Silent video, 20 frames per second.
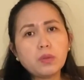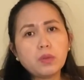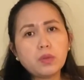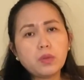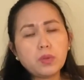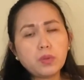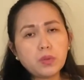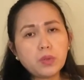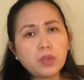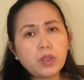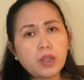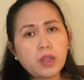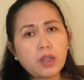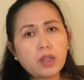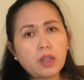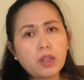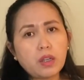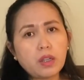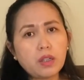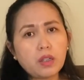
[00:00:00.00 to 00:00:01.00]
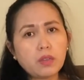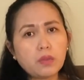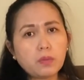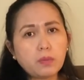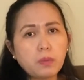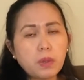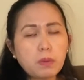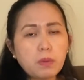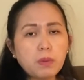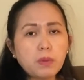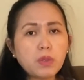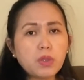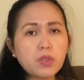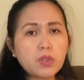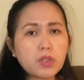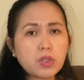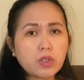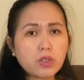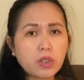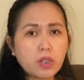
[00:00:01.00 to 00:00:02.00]
do the baby
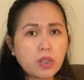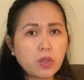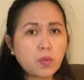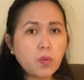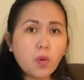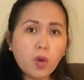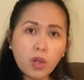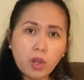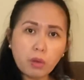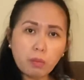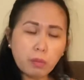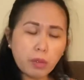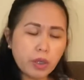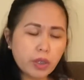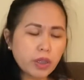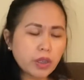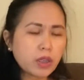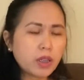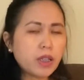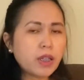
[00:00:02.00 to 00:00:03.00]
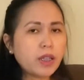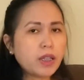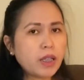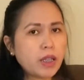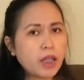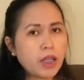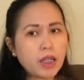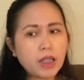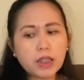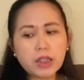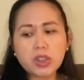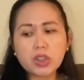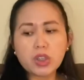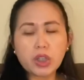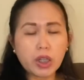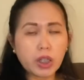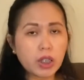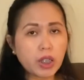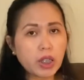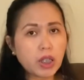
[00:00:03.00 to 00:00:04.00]
registry in Walmart and
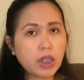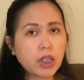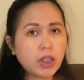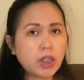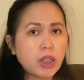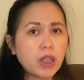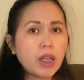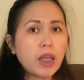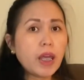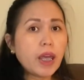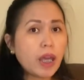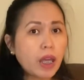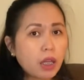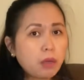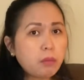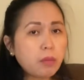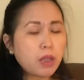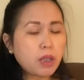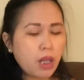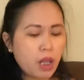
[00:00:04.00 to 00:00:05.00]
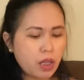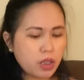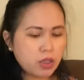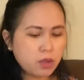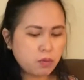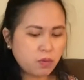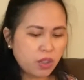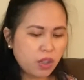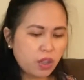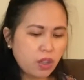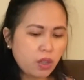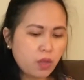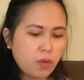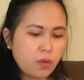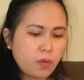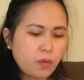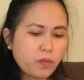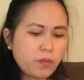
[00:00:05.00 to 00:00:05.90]
Target in my next video.